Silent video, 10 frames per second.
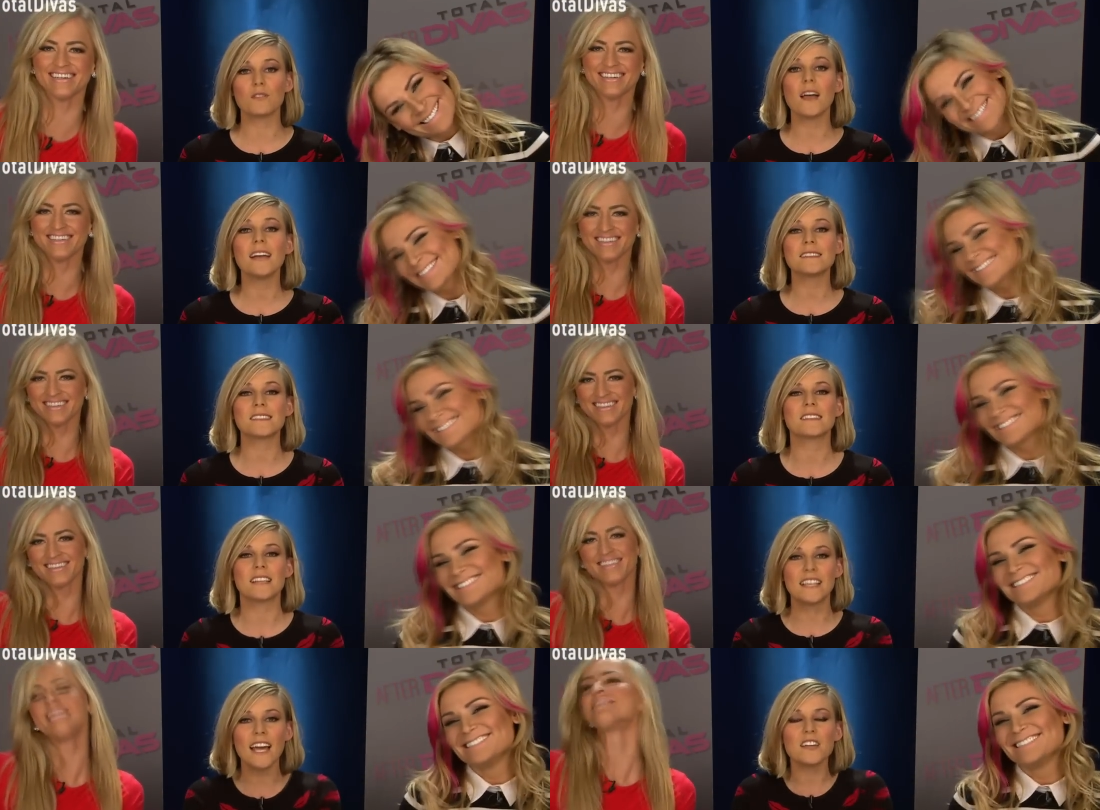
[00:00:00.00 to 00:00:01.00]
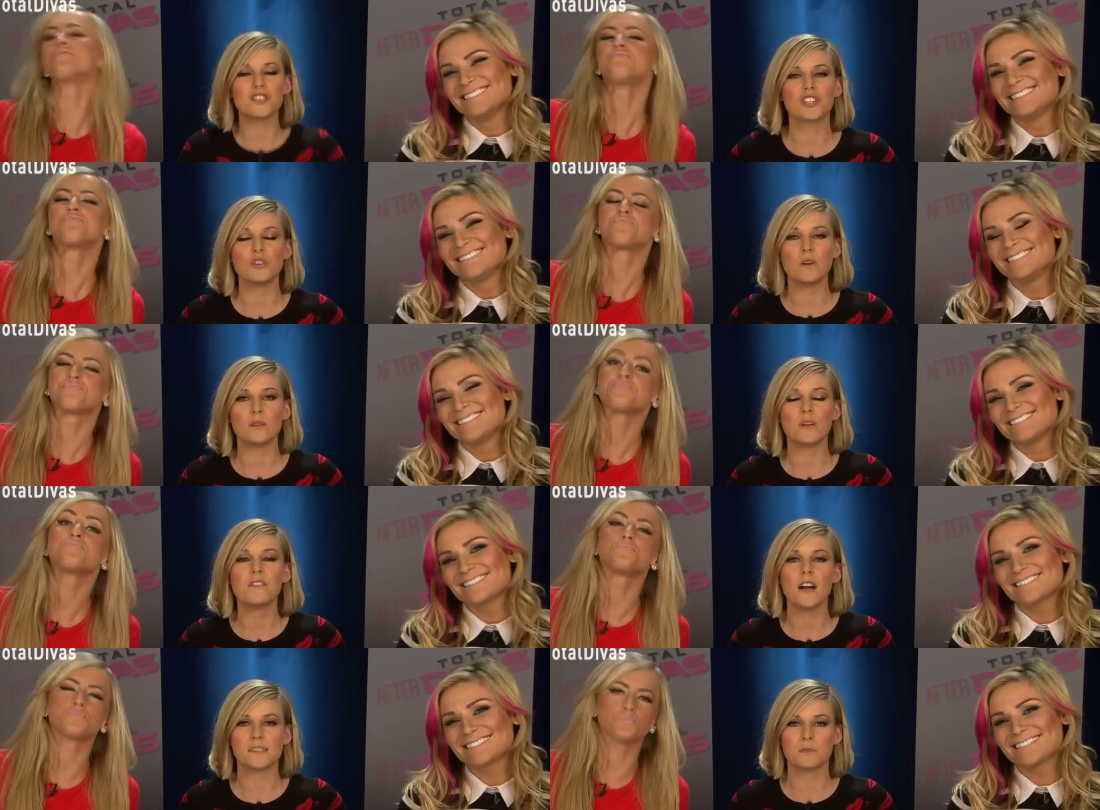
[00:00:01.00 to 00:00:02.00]
Speaker 1: let's get to it.
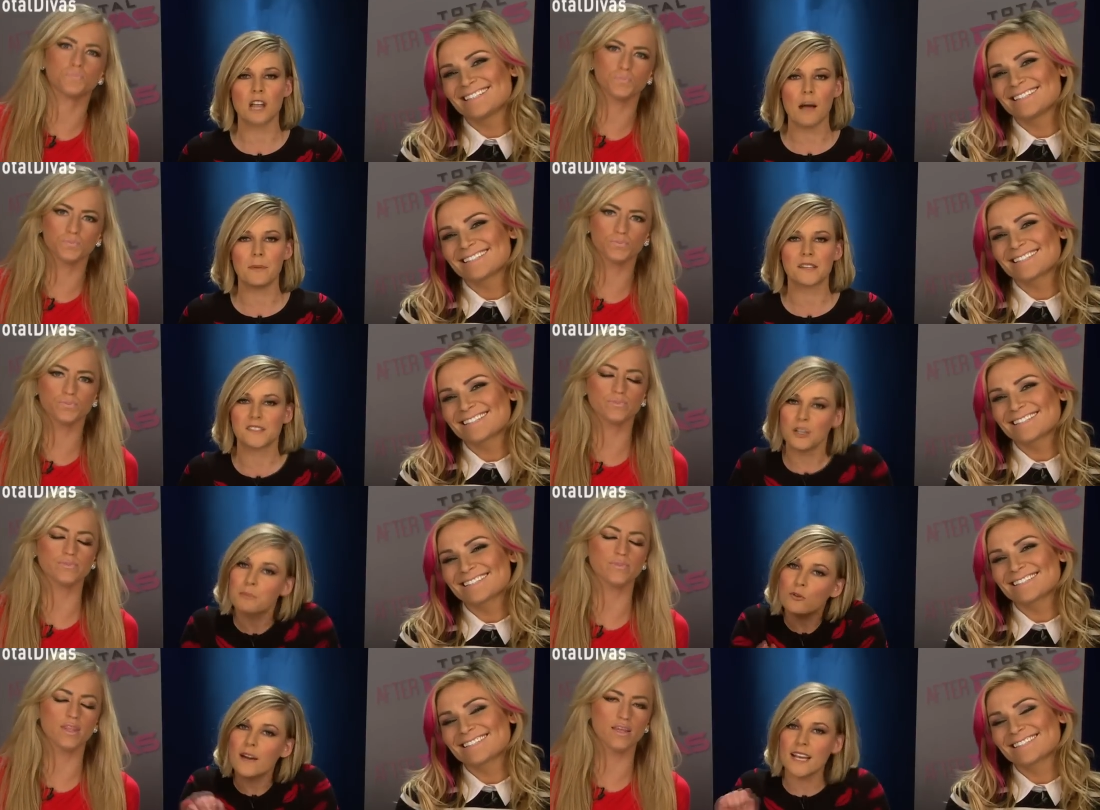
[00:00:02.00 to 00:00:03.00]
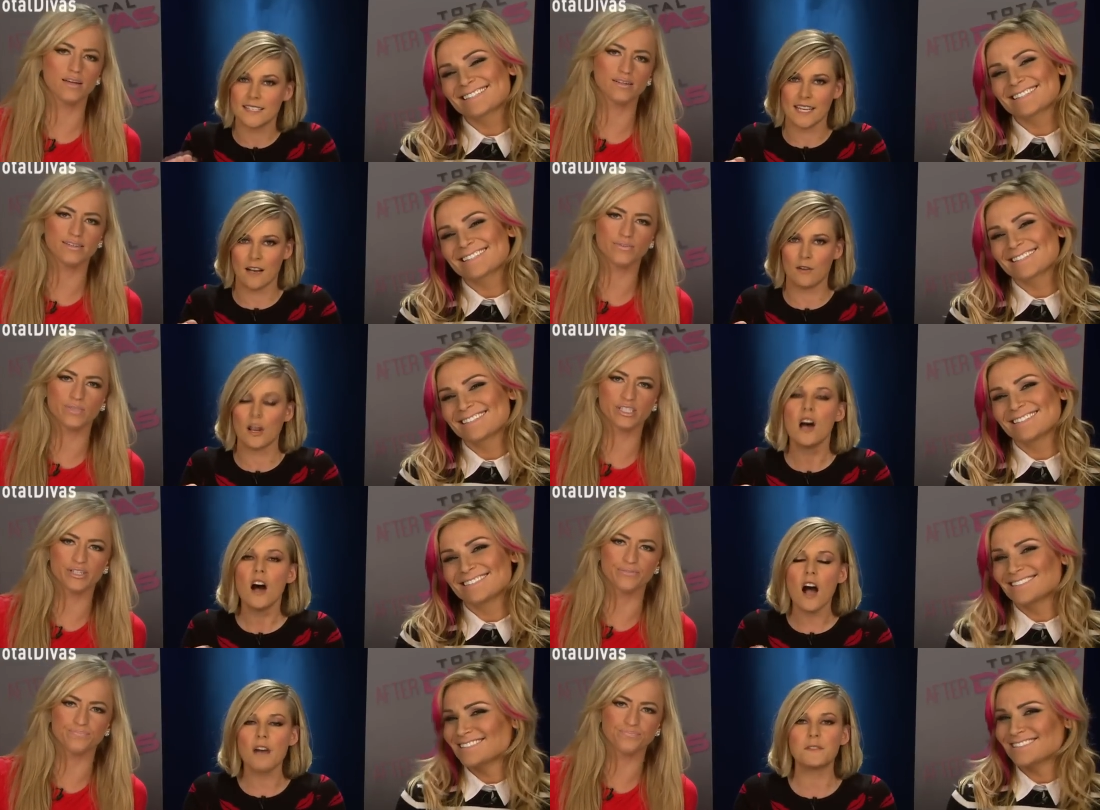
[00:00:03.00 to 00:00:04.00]
We've got some topics to break down
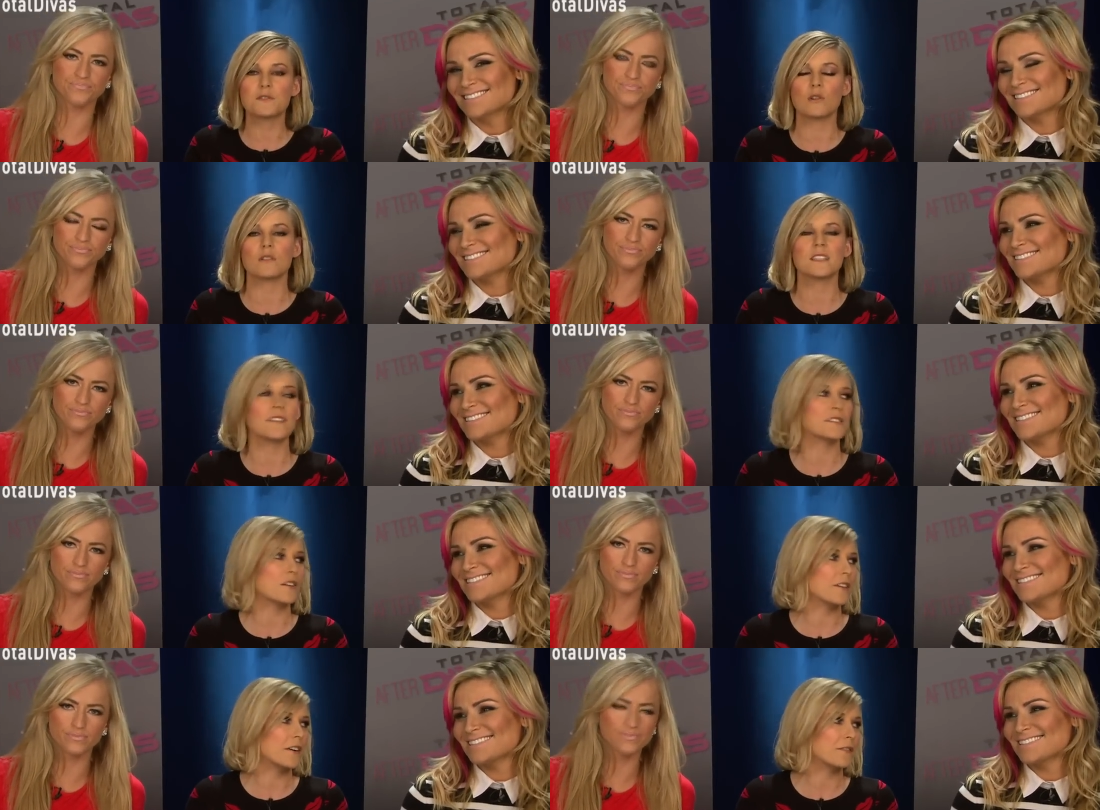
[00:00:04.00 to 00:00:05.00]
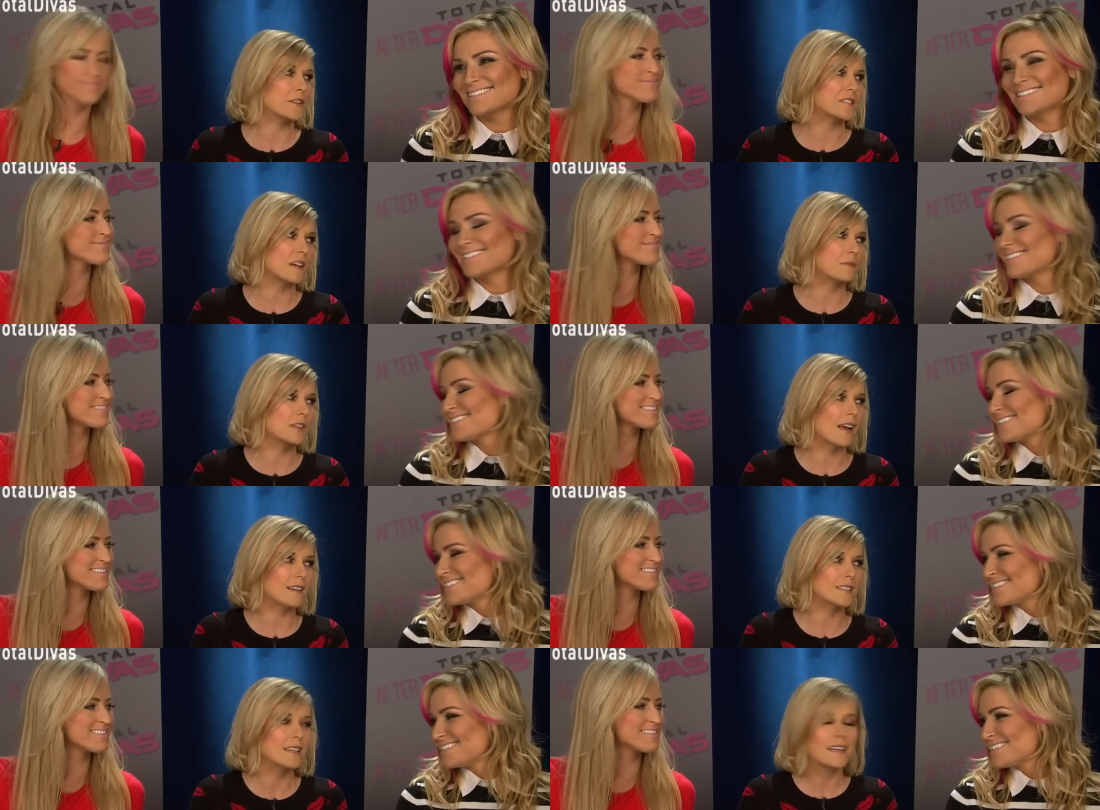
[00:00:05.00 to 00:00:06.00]
off of Total Divas, our very first
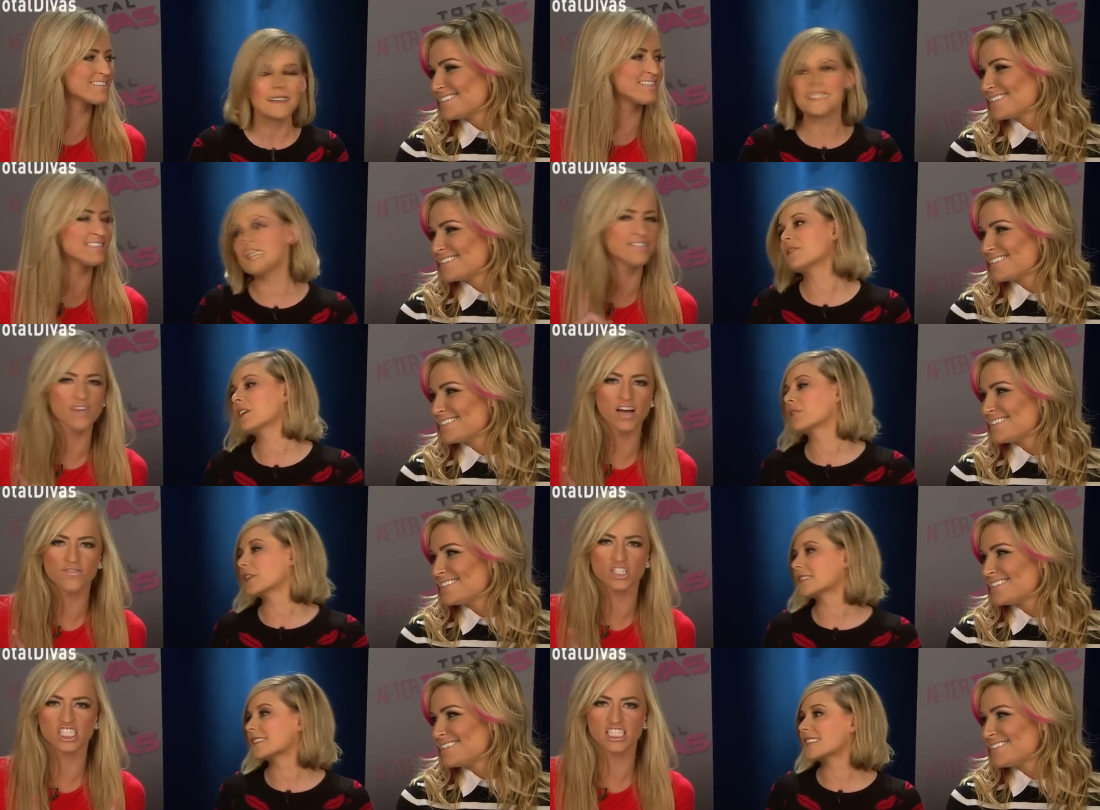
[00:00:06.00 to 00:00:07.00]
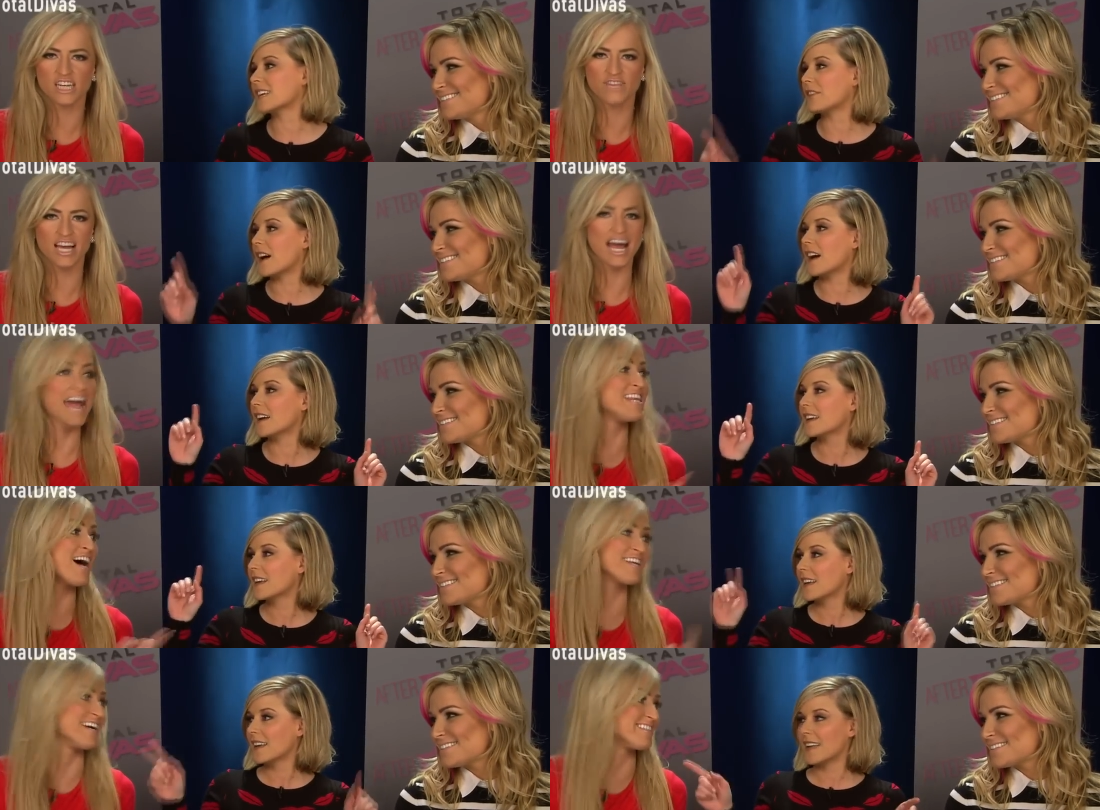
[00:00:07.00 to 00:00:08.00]
subject diva versus diva. And
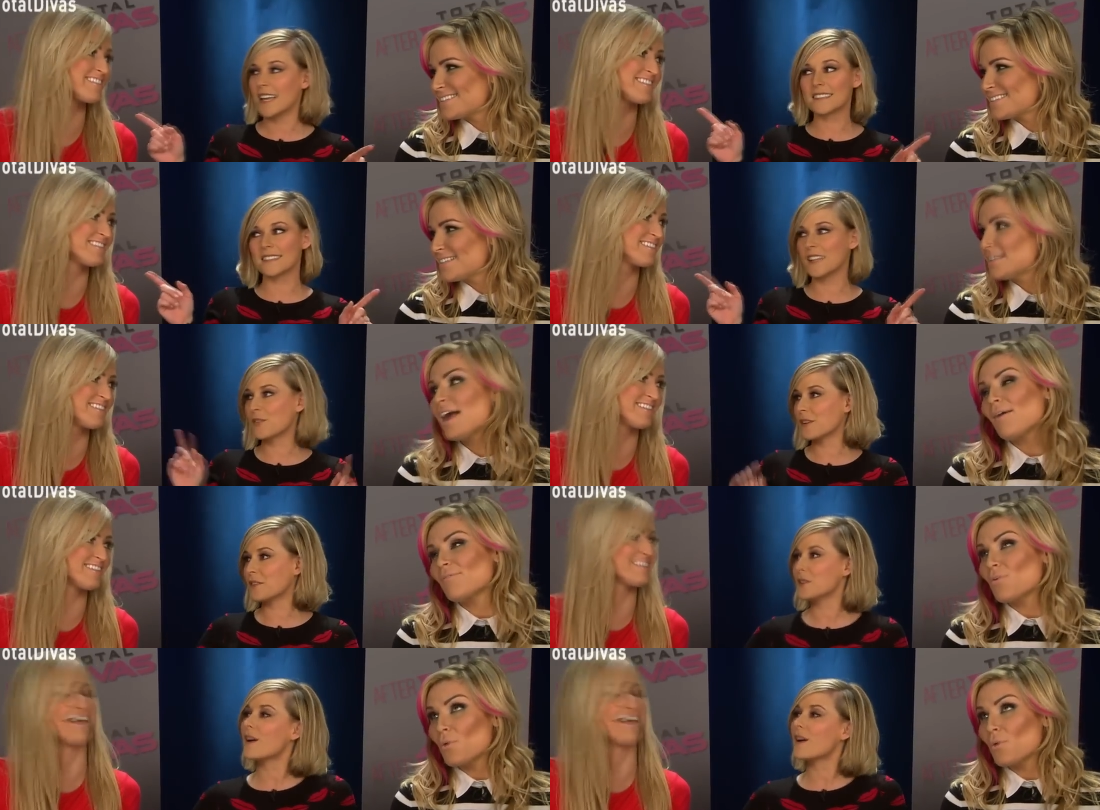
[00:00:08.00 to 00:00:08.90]
not us. It's neither yeah, of you